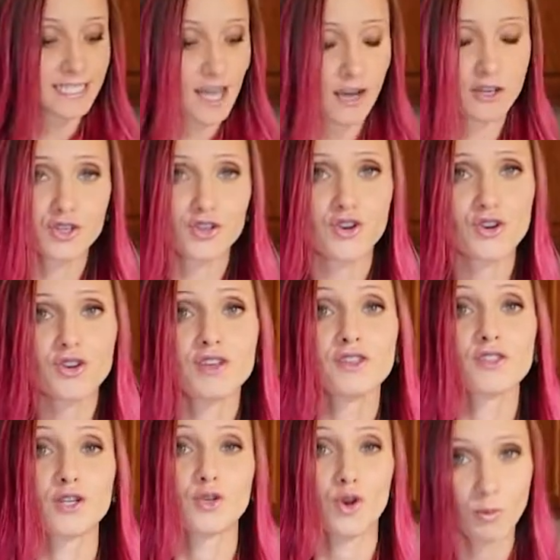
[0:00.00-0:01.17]
texture than
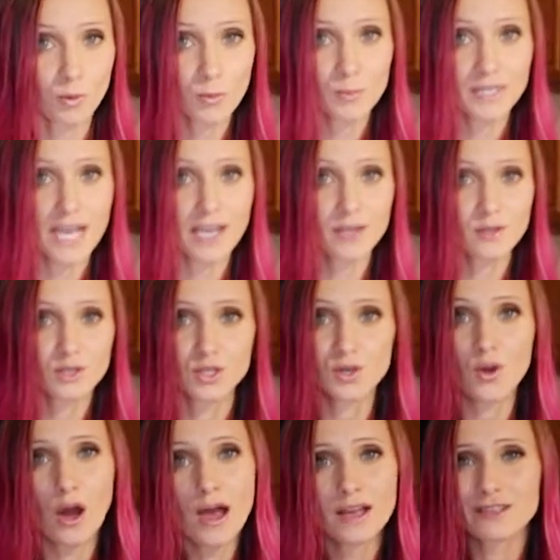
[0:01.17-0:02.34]
the normal potatoes
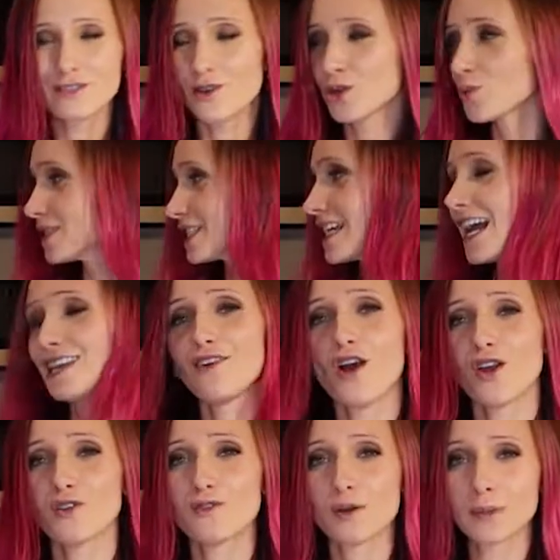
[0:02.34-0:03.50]
do, so it was kind of
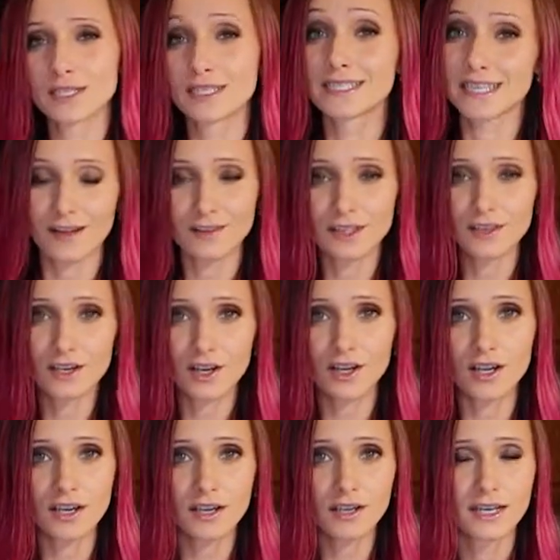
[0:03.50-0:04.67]
hard for me to tell if they're
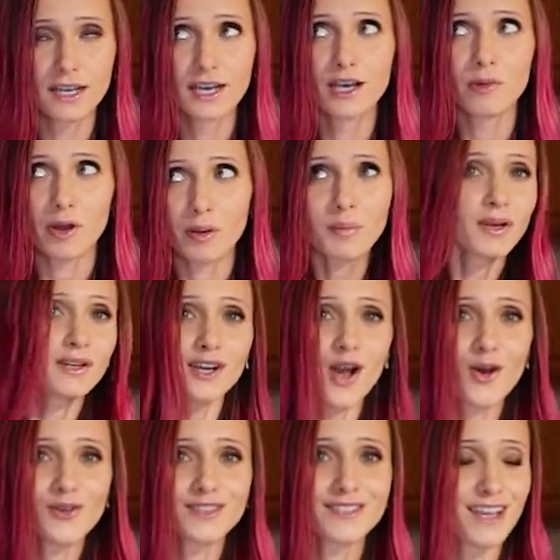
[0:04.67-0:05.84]
good. But I'm gonna
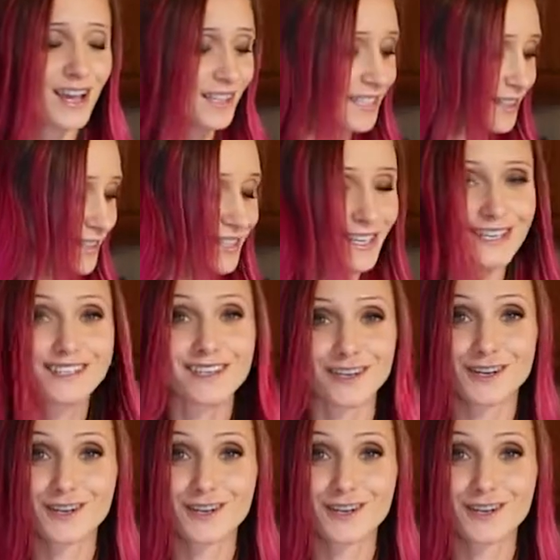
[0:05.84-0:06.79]
go and say that these are